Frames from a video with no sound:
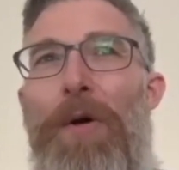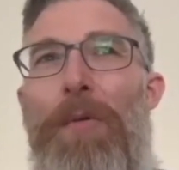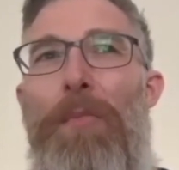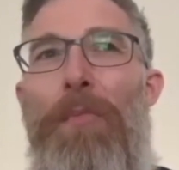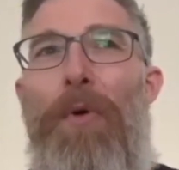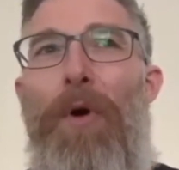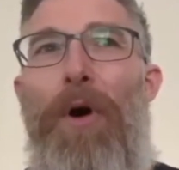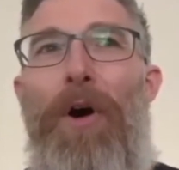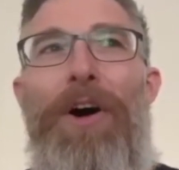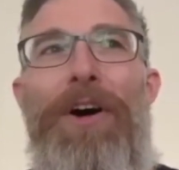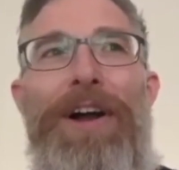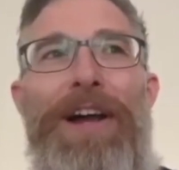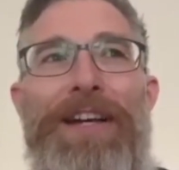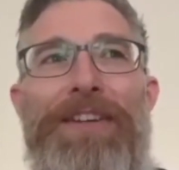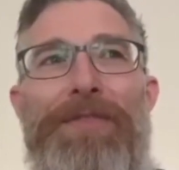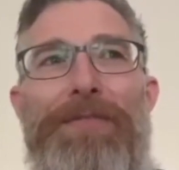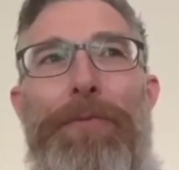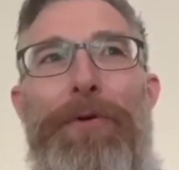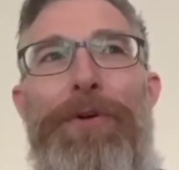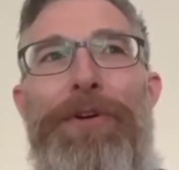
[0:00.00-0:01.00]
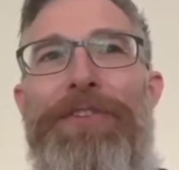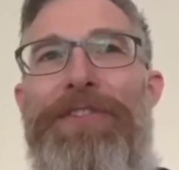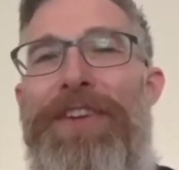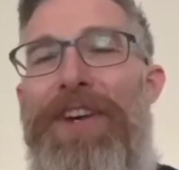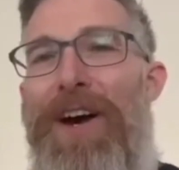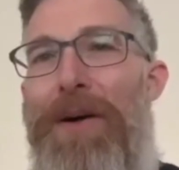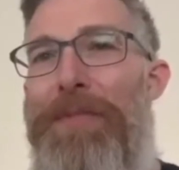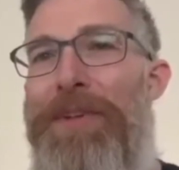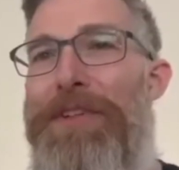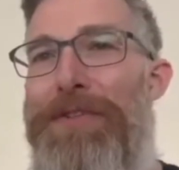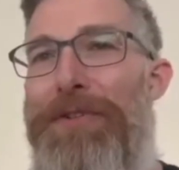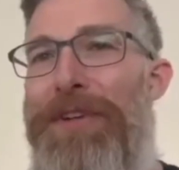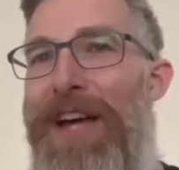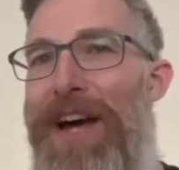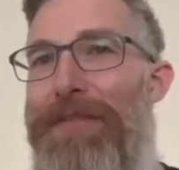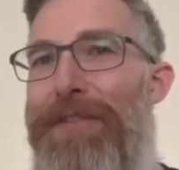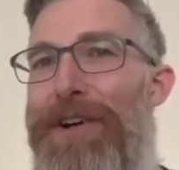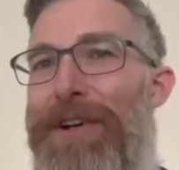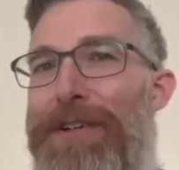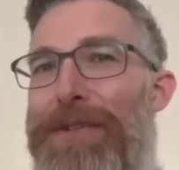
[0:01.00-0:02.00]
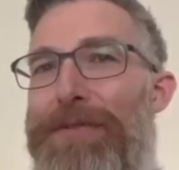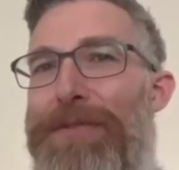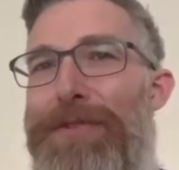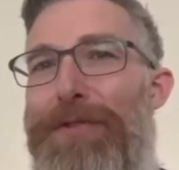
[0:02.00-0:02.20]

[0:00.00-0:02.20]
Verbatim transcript: more experts coming together